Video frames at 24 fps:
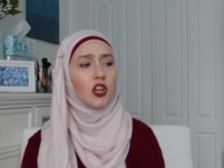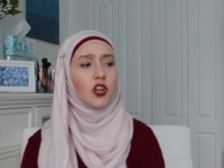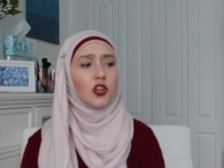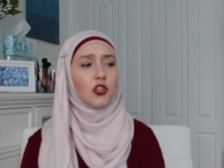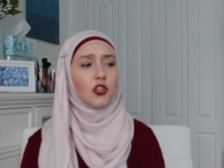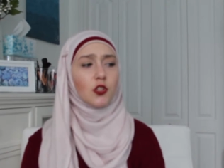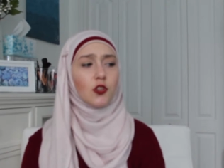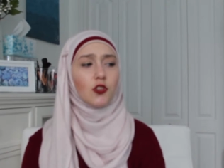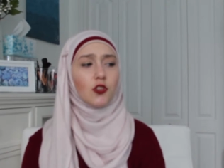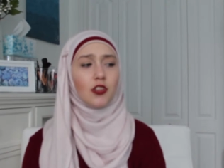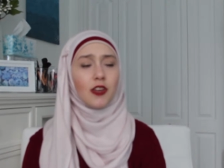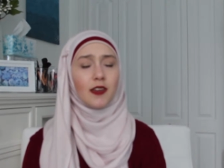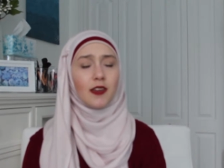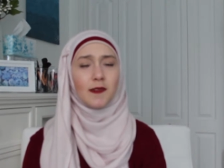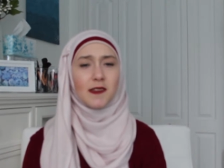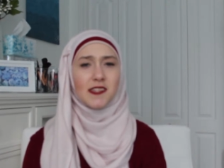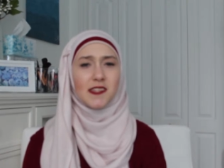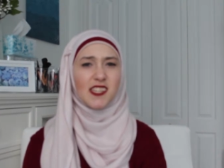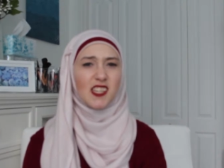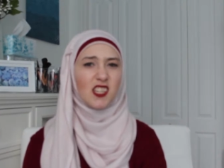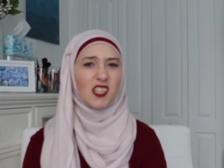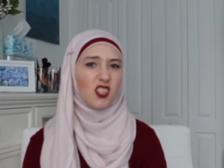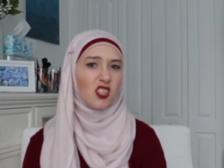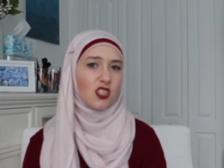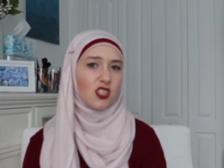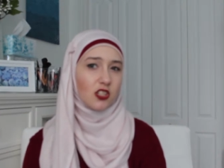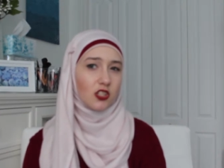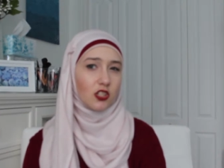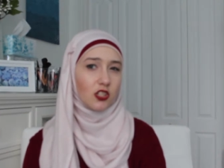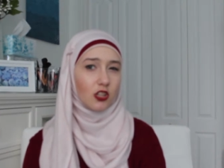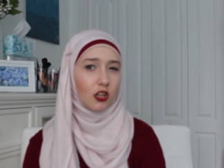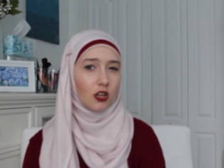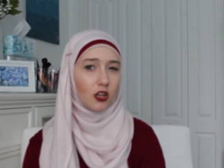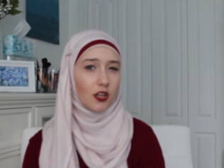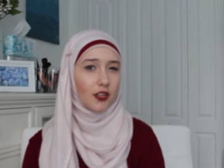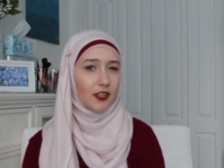So I guess I
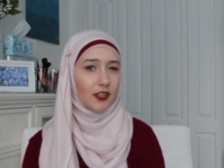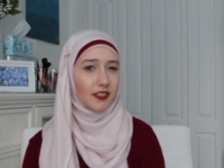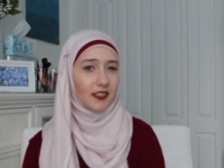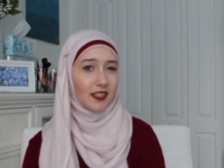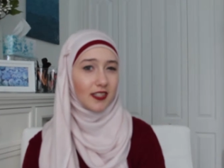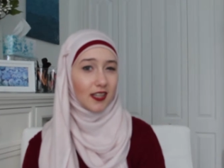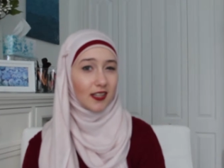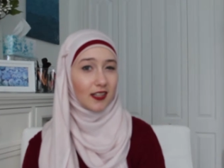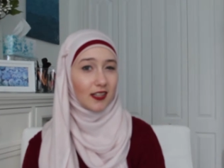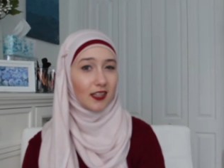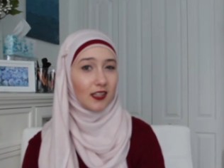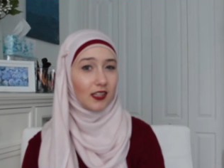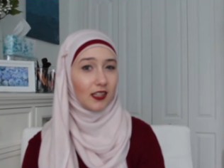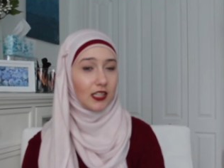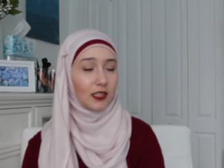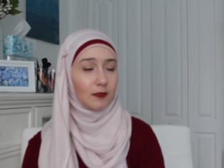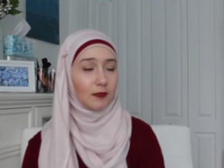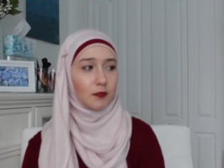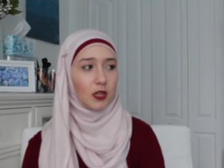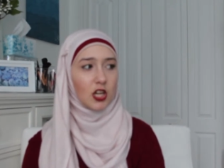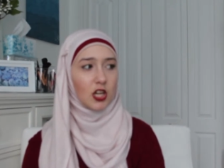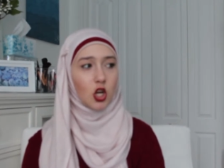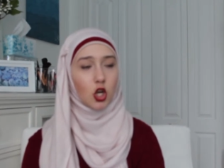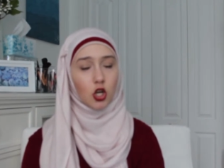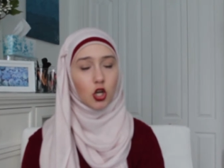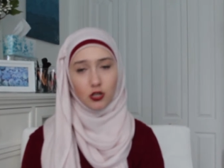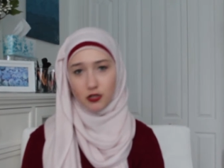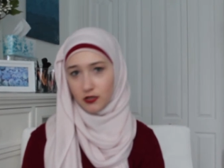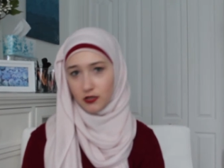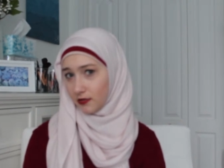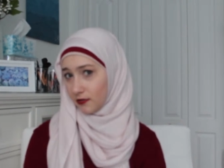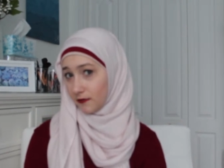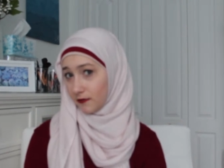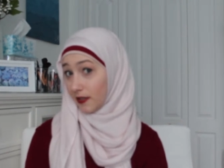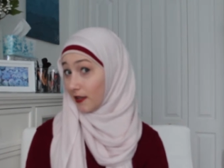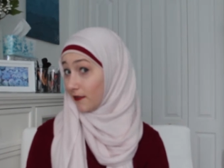should call this technically
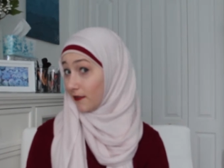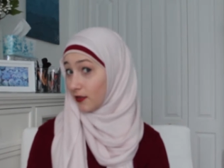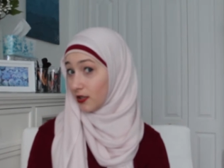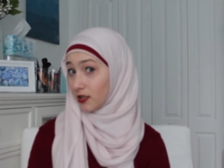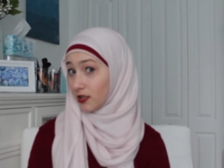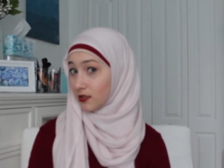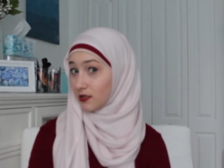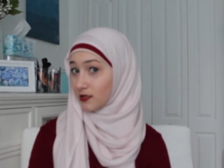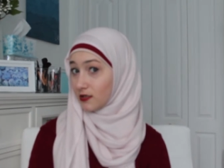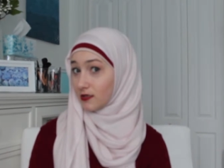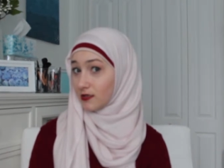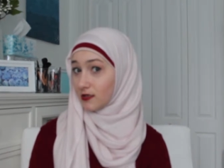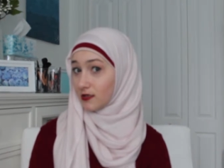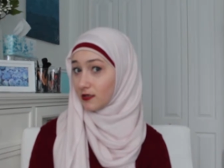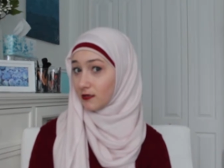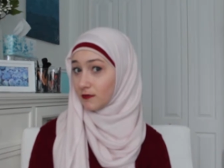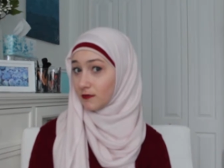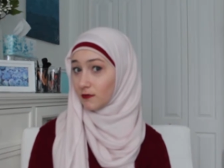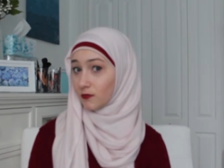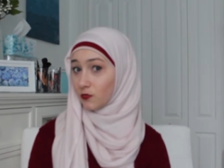current favorites.